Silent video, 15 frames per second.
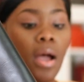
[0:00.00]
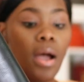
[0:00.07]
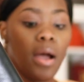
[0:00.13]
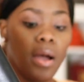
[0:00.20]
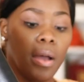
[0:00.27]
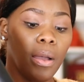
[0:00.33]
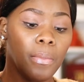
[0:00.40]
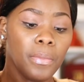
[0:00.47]

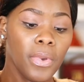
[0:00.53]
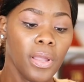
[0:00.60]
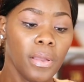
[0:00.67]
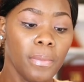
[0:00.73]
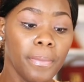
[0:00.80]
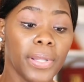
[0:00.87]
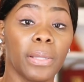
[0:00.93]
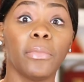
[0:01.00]
Um,
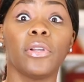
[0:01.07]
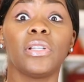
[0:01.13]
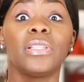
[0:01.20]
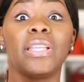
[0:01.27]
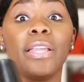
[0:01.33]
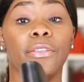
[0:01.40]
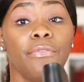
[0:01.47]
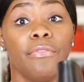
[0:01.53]
but I'm gonna
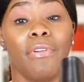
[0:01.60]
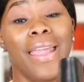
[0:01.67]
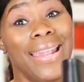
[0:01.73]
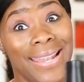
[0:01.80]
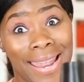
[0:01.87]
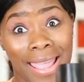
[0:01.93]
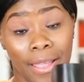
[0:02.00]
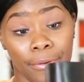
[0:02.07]
tell you
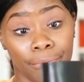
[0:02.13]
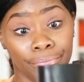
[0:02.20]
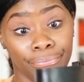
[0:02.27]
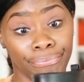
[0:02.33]
right now,